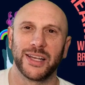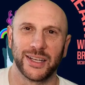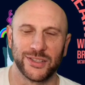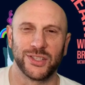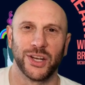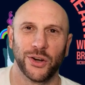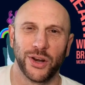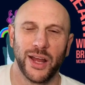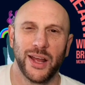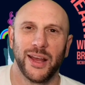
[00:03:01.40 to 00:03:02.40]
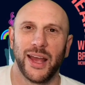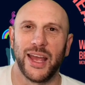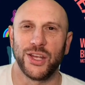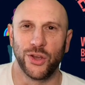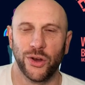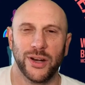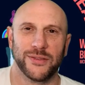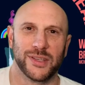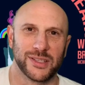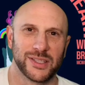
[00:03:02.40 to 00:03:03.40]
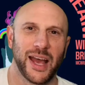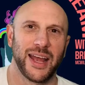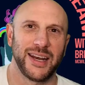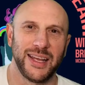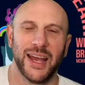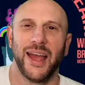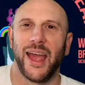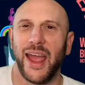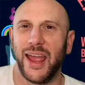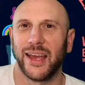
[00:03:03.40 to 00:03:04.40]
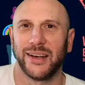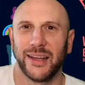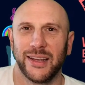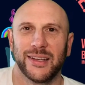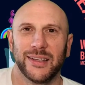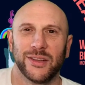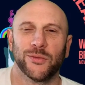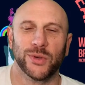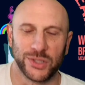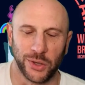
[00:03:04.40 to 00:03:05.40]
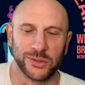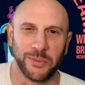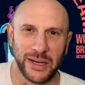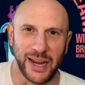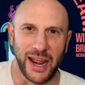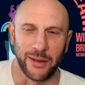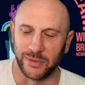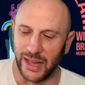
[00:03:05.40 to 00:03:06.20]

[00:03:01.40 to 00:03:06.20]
considered a good of society, and results be damned.